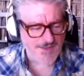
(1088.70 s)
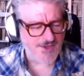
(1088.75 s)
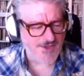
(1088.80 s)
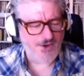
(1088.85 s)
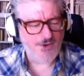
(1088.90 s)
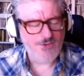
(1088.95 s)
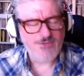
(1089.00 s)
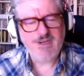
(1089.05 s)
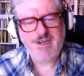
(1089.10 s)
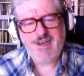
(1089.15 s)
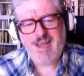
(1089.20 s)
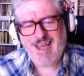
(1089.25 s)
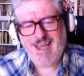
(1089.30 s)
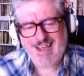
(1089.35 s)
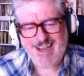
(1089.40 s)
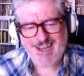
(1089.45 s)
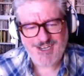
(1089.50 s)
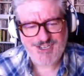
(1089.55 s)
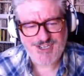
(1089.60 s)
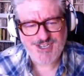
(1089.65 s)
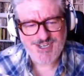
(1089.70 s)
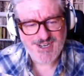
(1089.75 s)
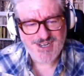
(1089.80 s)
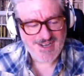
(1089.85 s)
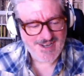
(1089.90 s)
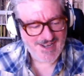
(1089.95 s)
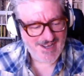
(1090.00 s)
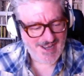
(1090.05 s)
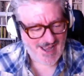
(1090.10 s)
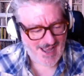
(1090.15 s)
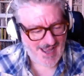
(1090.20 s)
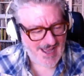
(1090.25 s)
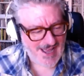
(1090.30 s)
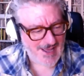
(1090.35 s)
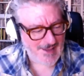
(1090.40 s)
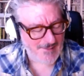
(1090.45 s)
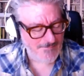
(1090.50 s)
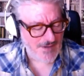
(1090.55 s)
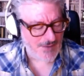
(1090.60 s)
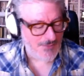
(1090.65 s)
Golden Age,
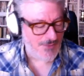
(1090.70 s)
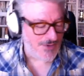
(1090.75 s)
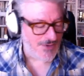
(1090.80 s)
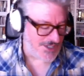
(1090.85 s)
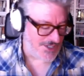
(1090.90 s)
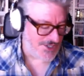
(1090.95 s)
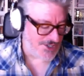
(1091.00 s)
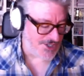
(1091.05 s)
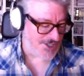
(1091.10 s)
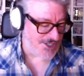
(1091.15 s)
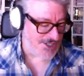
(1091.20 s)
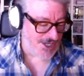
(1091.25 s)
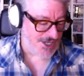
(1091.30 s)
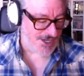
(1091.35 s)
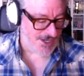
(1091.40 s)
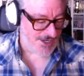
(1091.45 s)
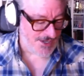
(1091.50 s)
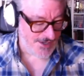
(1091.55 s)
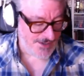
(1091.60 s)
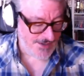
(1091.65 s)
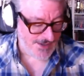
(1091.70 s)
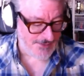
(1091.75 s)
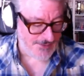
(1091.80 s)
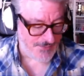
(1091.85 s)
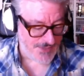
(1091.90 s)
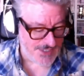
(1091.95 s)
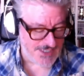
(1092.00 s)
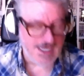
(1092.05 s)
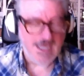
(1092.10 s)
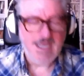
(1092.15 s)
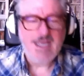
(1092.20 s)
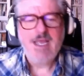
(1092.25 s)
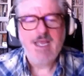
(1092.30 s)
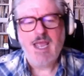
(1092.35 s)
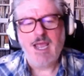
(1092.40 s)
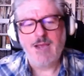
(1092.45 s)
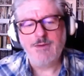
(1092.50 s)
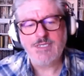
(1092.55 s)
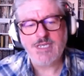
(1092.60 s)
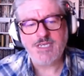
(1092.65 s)
it wasn't just her. It was
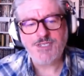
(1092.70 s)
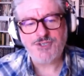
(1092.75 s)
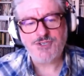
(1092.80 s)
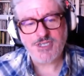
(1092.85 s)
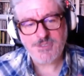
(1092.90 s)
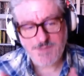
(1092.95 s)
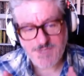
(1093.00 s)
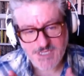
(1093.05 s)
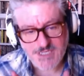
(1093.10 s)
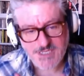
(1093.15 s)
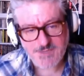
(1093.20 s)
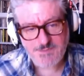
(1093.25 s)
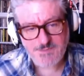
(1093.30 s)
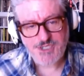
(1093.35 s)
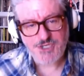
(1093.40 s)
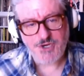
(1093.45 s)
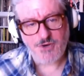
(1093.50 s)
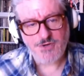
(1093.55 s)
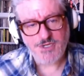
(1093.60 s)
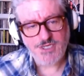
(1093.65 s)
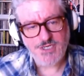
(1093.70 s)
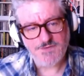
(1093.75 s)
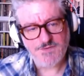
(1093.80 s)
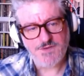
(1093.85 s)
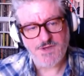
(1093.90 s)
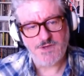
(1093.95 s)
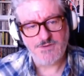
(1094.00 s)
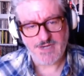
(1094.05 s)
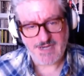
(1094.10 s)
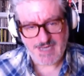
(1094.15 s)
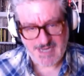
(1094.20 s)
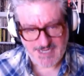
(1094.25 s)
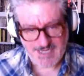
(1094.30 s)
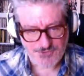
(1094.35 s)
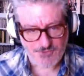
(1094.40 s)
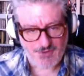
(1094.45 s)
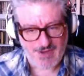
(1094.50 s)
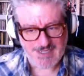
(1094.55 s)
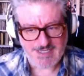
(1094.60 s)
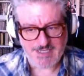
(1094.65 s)
interesting because the majority of Golden Age
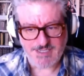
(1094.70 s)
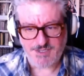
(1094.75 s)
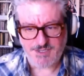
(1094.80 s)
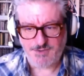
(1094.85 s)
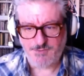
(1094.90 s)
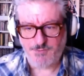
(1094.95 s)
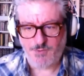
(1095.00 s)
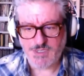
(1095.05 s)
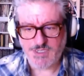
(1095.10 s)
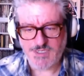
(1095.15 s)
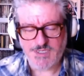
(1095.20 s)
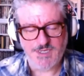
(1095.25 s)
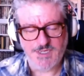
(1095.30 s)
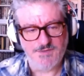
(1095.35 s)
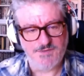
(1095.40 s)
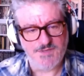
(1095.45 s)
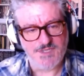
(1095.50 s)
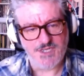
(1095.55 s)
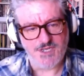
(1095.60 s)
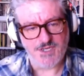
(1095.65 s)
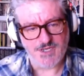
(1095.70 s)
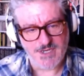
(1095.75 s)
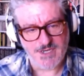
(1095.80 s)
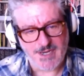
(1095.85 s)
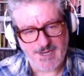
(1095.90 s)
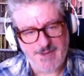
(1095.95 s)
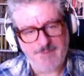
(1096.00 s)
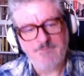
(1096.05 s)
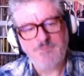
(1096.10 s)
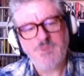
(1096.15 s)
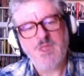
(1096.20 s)
writers are the ones that have certainly